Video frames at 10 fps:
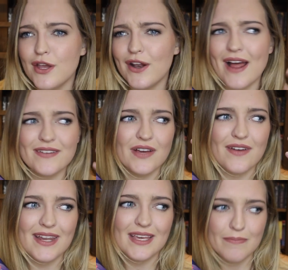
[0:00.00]
You didn't have to have
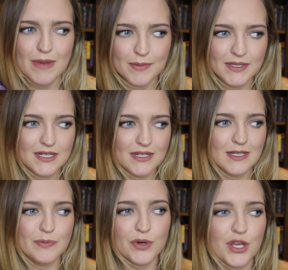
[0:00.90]
any commitments to
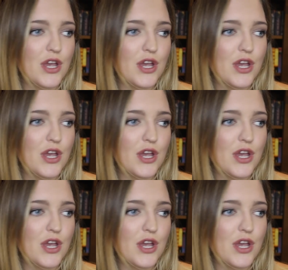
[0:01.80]
this book.